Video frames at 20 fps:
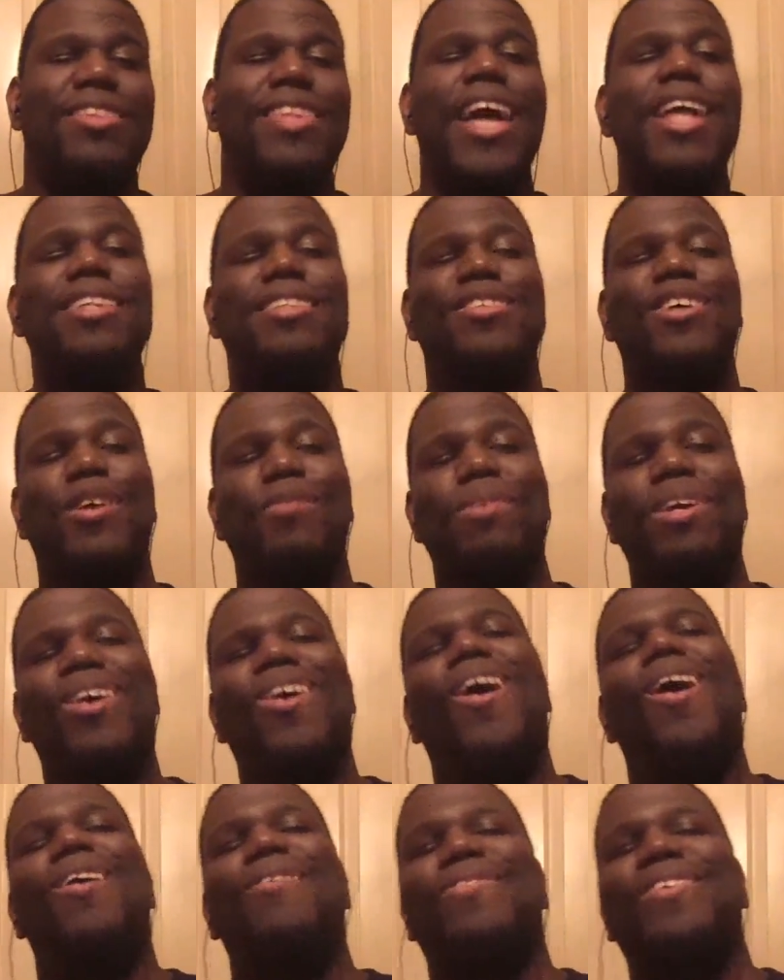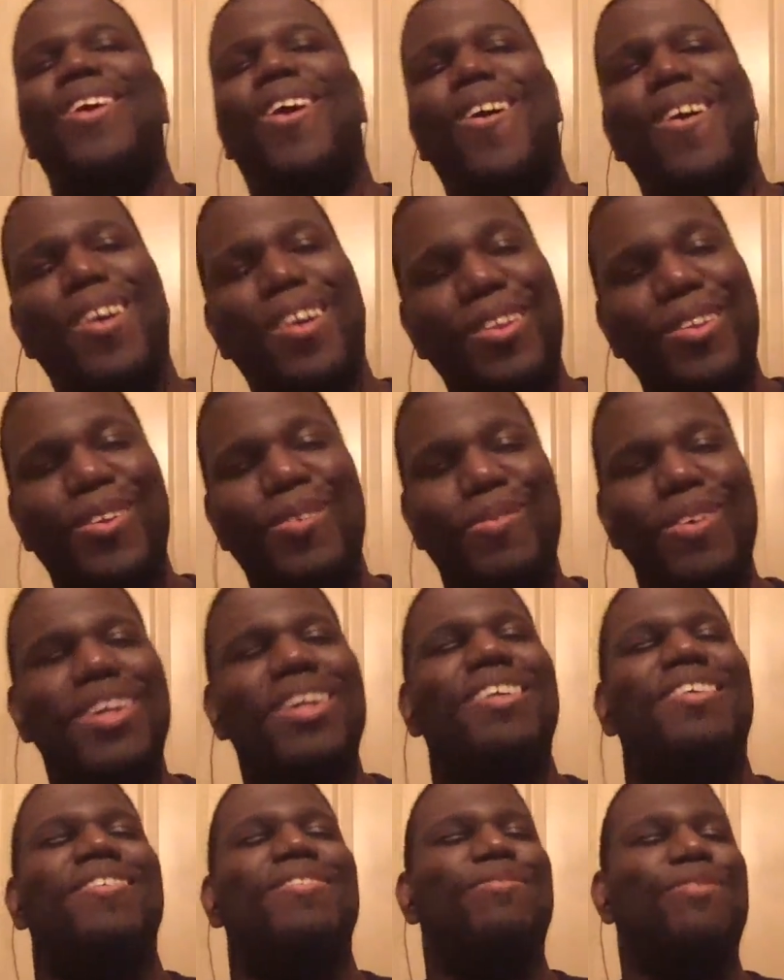that took me off guard a little bit
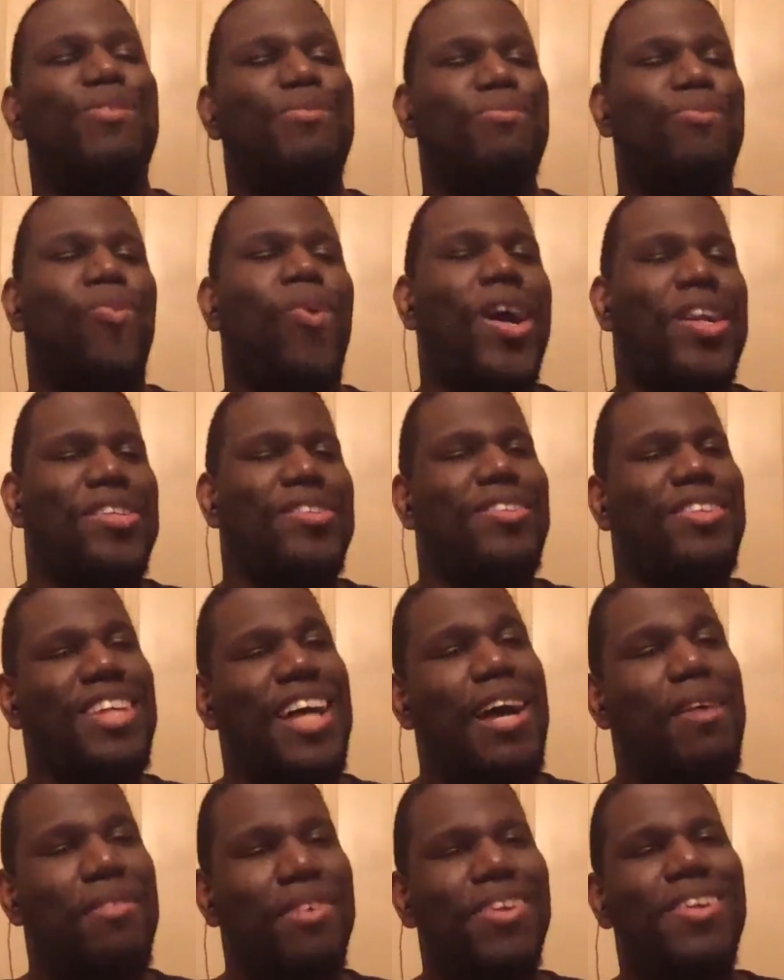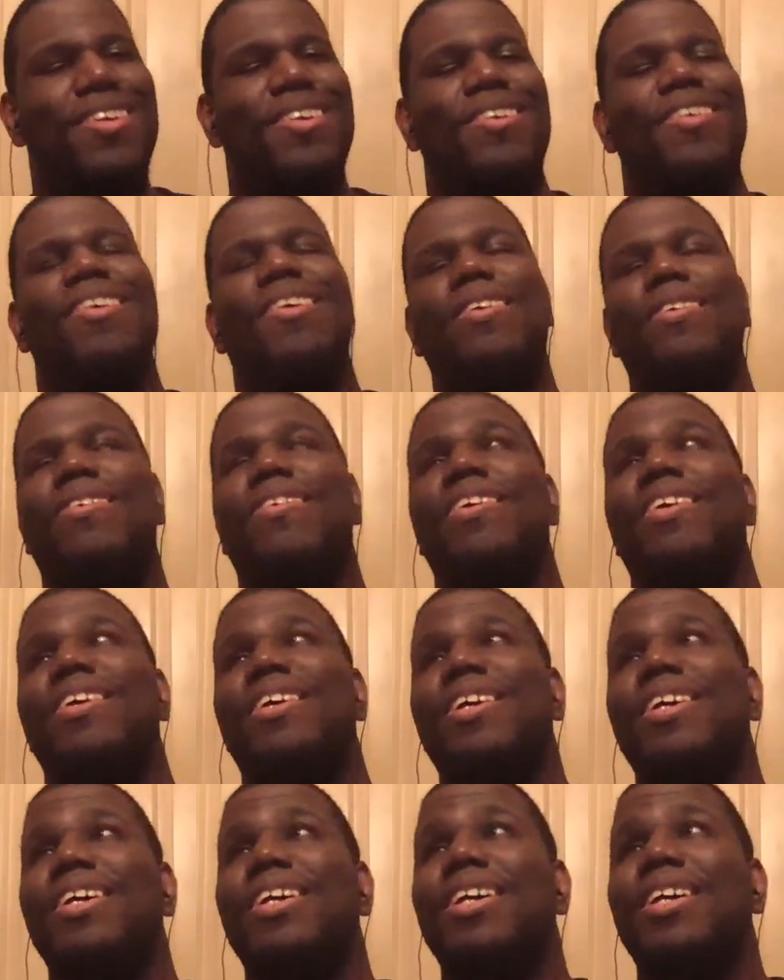from watching comedy,
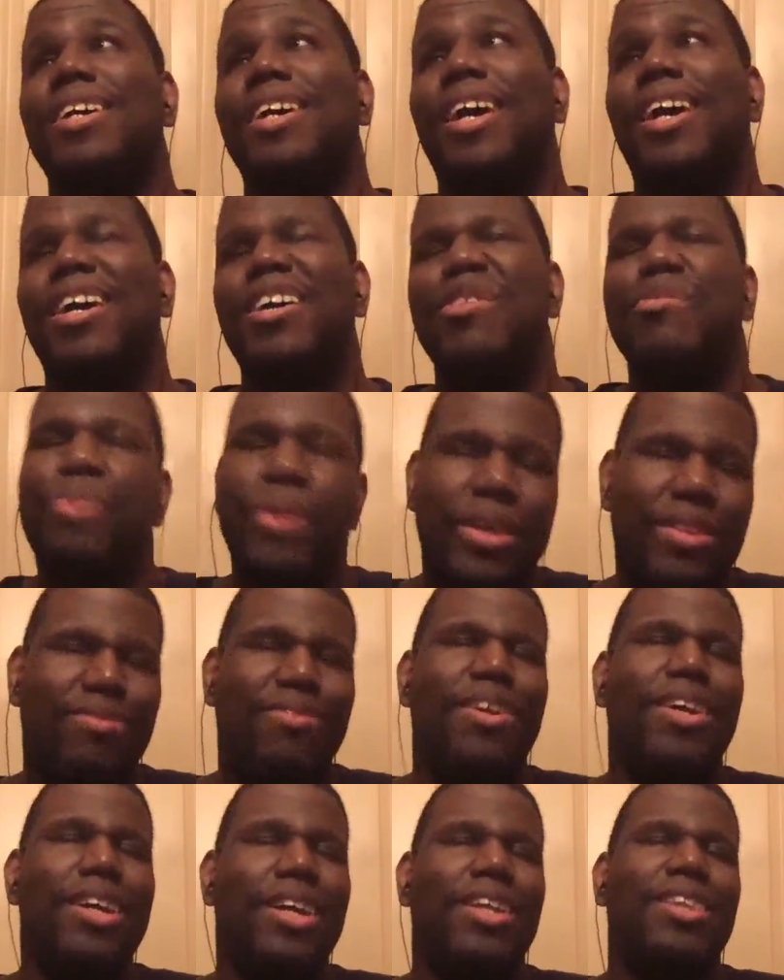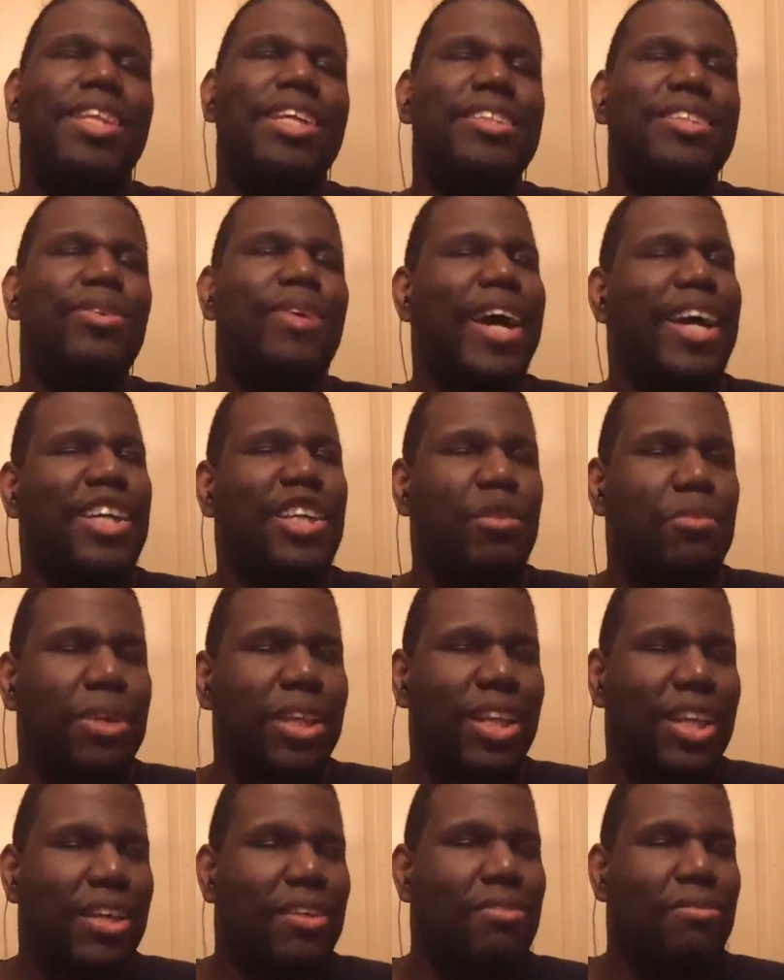but they still had
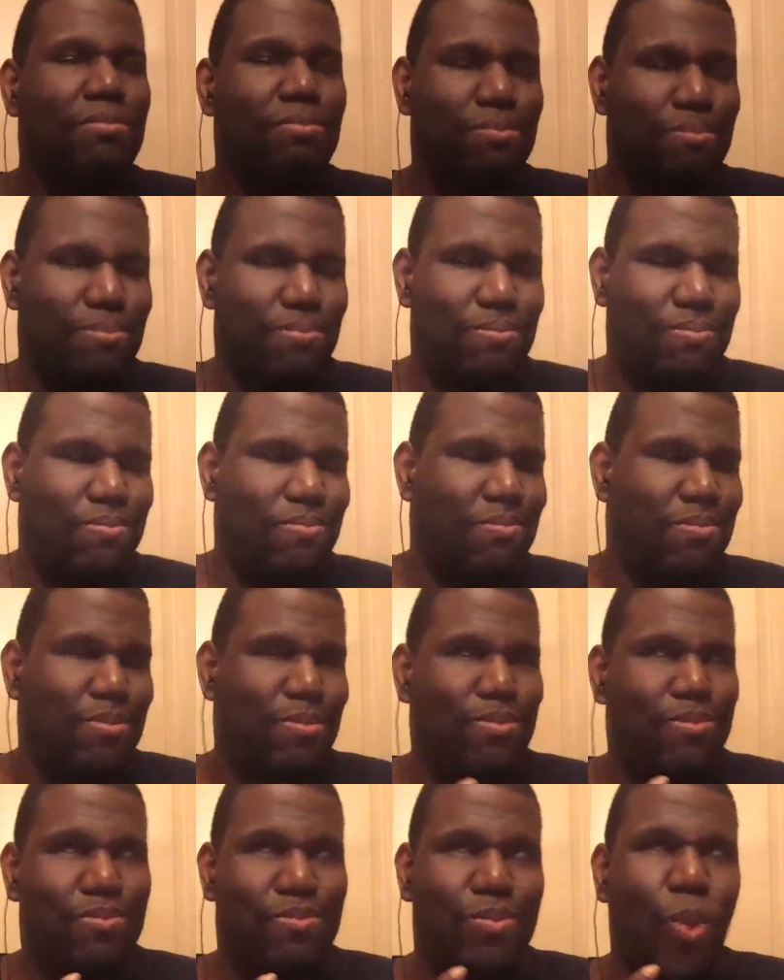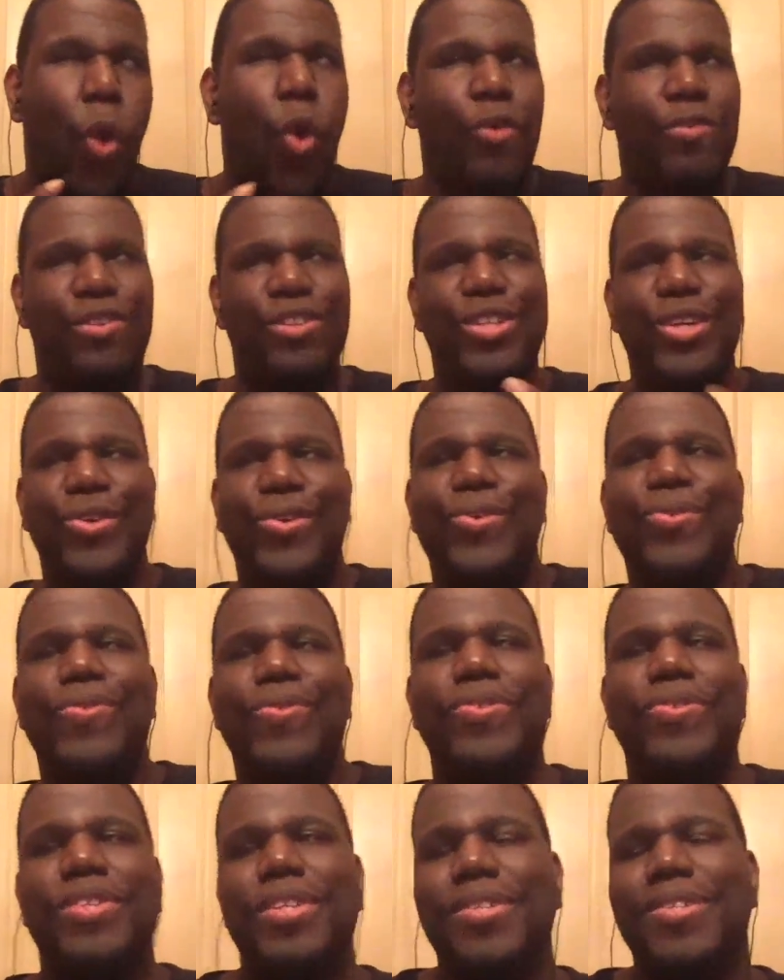comedic
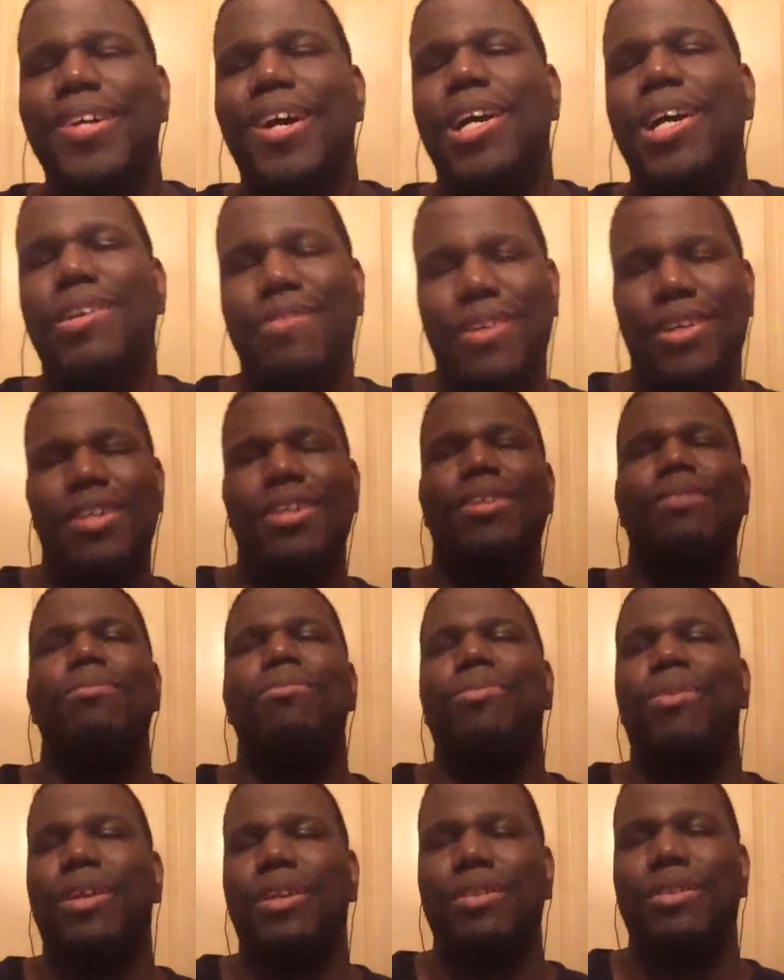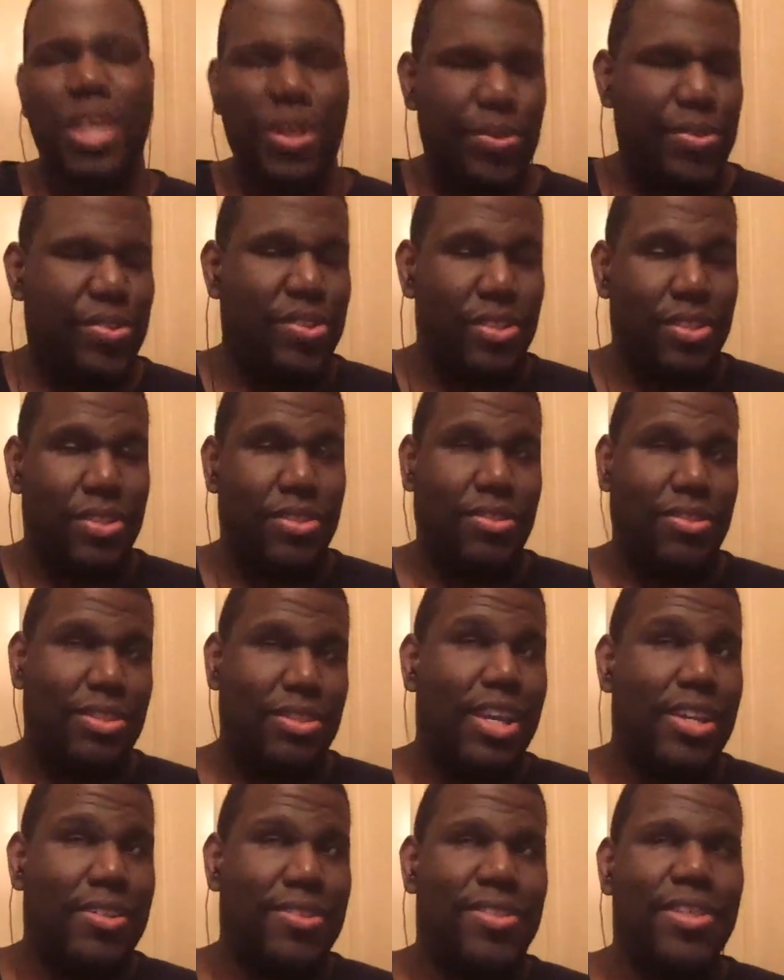overtones inside of it, but it was
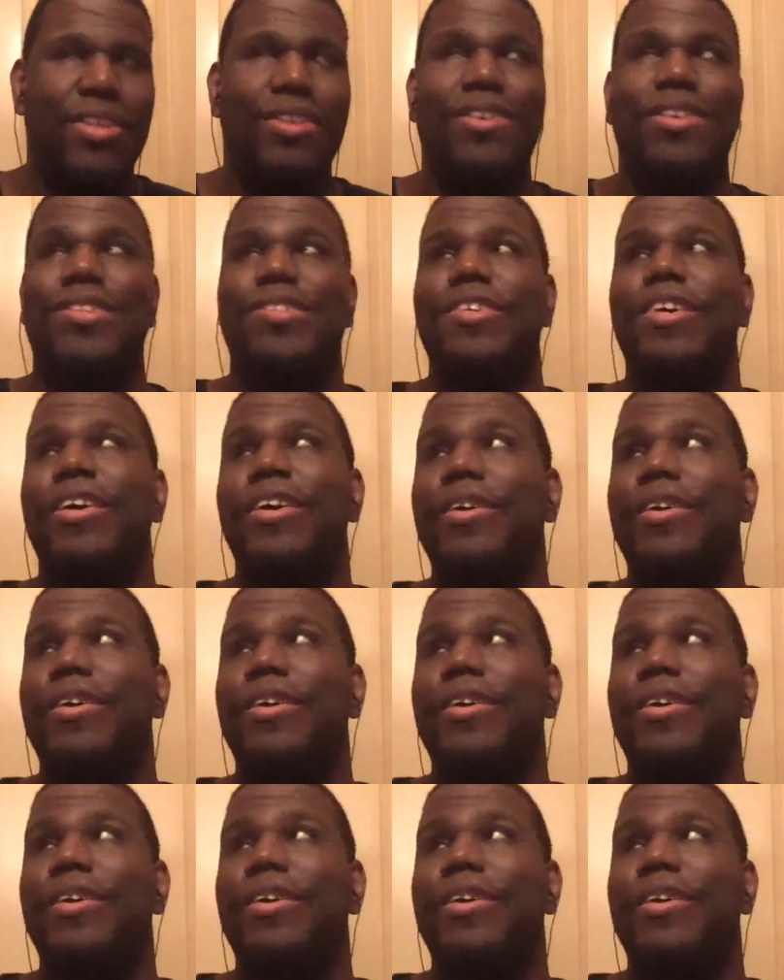dead serious.